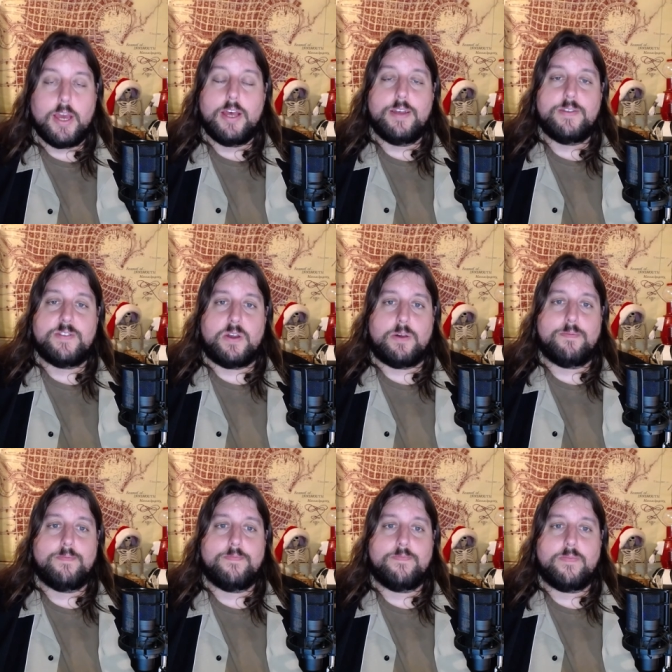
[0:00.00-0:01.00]
So,
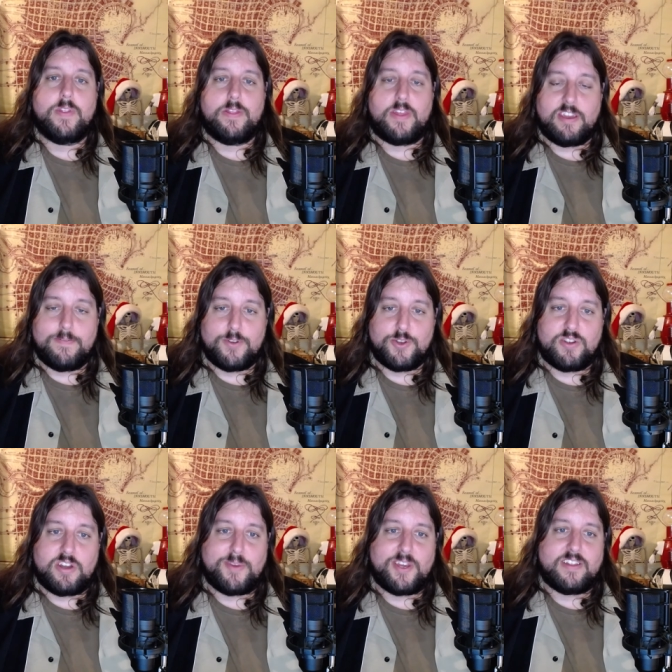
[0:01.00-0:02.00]
thank you for
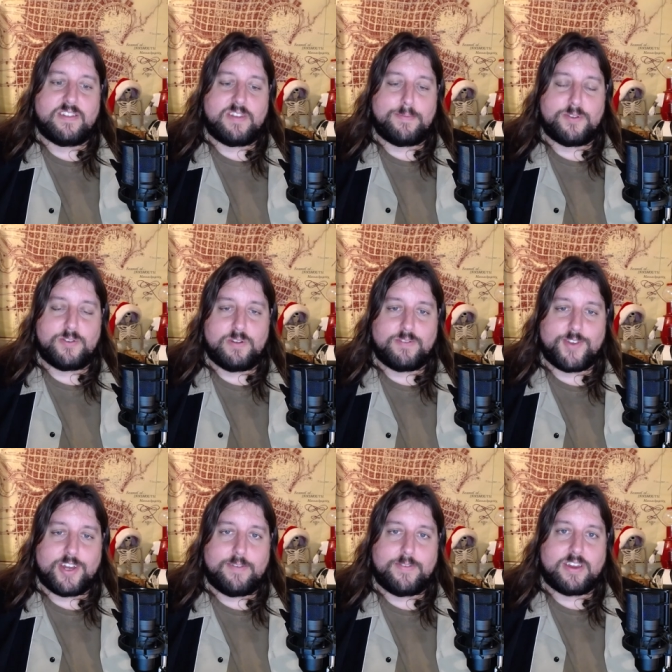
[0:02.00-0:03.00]
joining me on this episode of
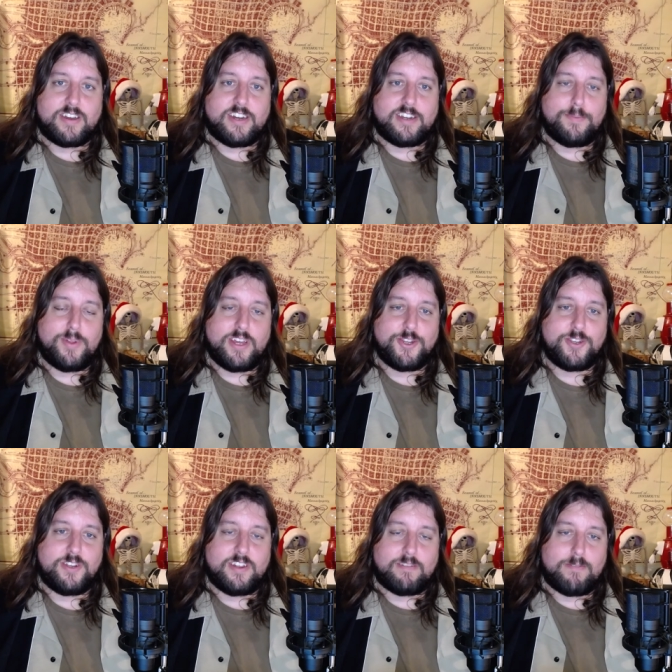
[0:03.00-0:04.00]
Coffee and
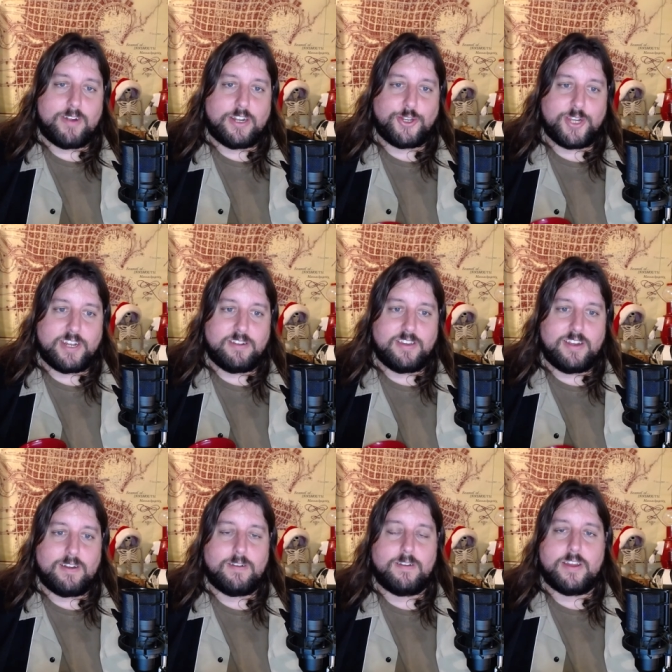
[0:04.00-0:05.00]
Contemplation on the Rotted channel
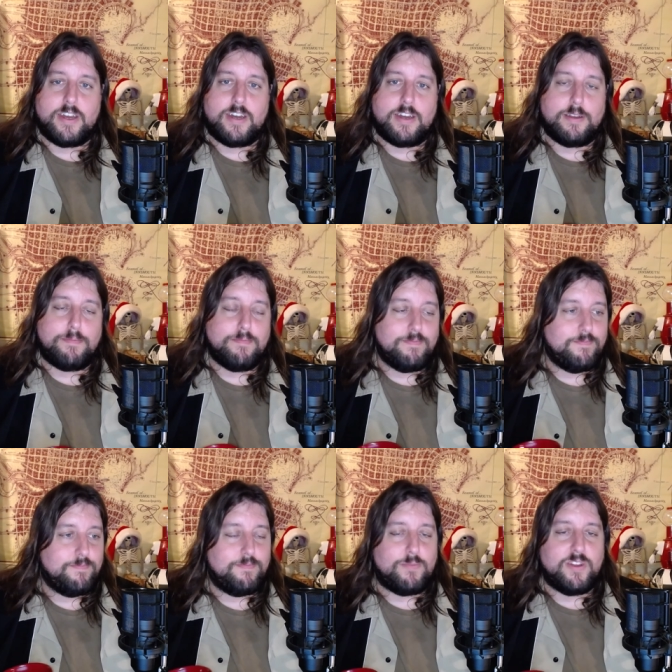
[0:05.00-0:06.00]
here. I
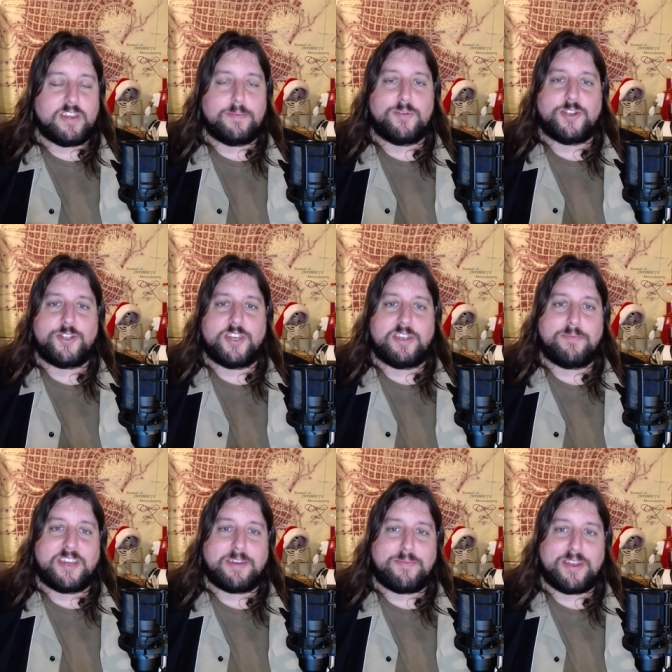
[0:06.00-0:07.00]
really appreciate you
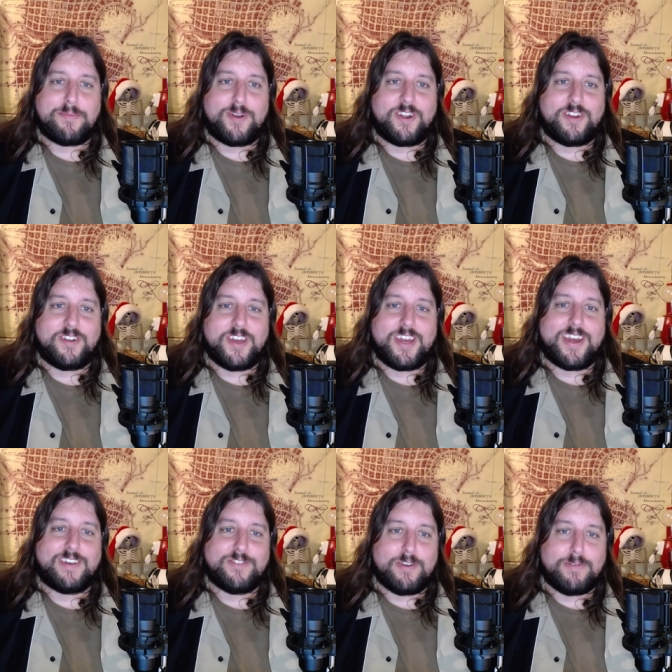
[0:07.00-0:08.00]
making me a part of your day,
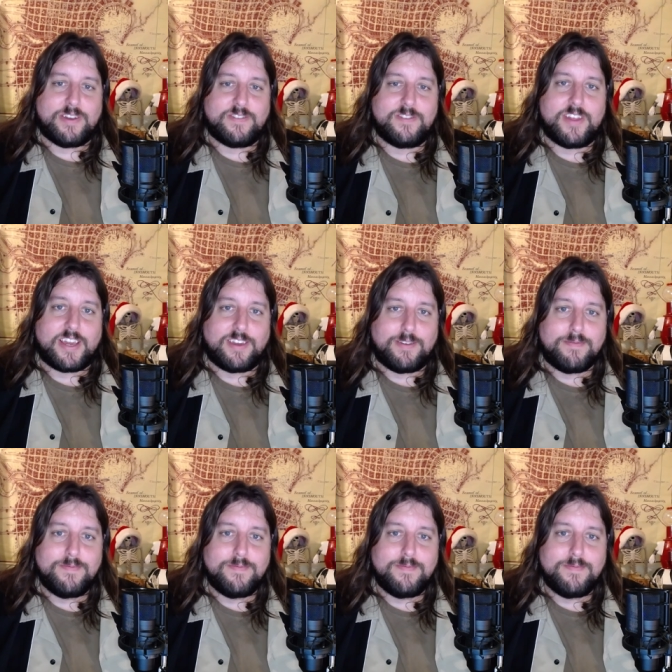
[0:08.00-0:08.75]
as always. Thank you.